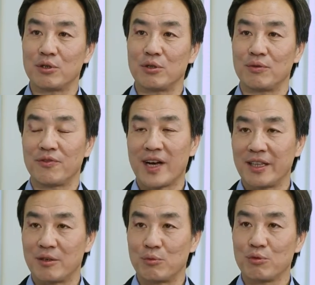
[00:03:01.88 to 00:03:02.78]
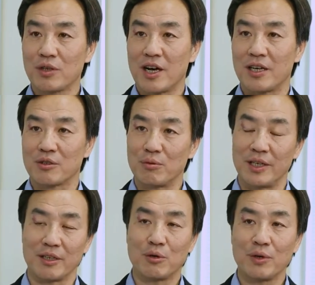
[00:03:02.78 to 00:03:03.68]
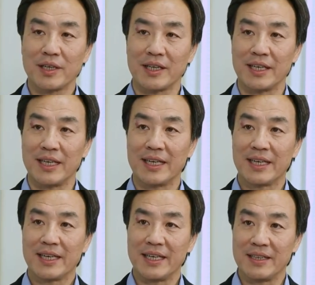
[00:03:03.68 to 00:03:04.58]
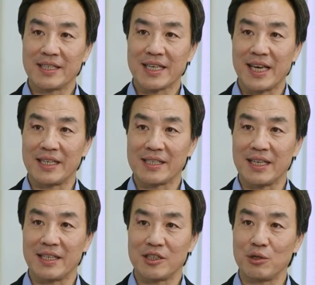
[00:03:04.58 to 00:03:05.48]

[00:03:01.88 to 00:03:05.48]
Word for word: to find the root cause really quickly, in this case, is you